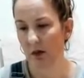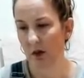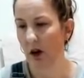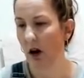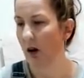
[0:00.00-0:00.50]

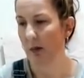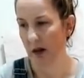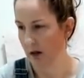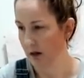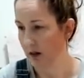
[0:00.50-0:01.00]

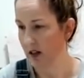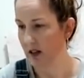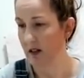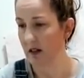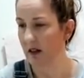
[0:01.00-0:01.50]
carbon
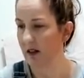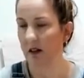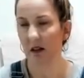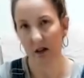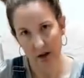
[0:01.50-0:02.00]
is
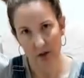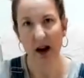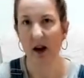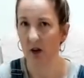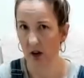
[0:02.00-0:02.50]

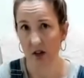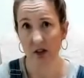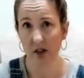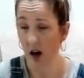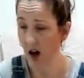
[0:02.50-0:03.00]
powder
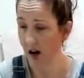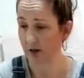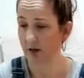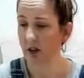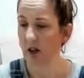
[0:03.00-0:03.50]
is
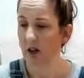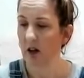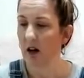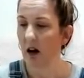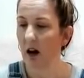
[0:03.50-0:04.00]
off.
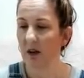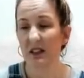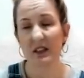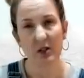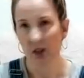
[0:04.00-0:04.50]
Um,
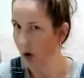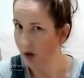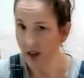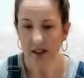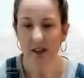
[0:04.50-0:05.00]
it's
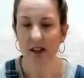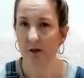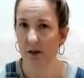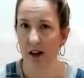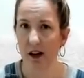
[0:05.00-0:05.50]
totally safe
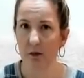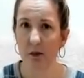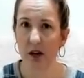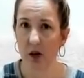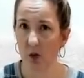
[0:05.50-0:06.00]
for them,
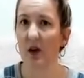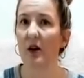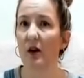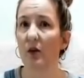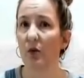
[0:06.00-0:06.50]
but you want
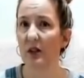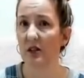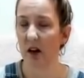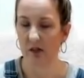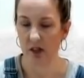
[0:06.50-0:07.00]
to rinse
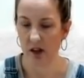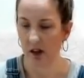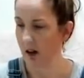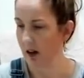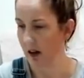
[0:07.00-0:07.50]
off the
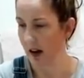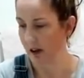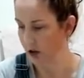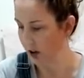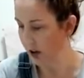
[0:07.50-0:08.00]

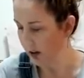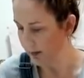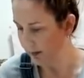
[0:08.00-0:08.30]
extra.